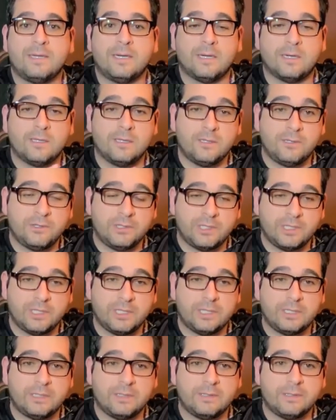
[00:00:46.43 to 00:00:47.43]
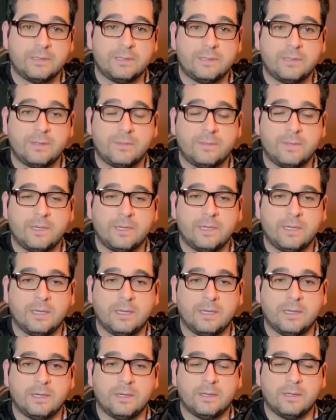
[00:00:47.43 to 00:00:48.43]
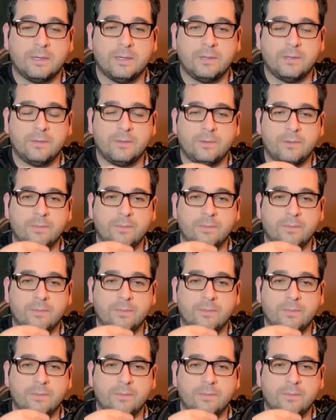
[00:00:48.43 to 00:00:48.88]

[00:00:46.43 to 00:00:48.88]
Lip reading: conclusions, the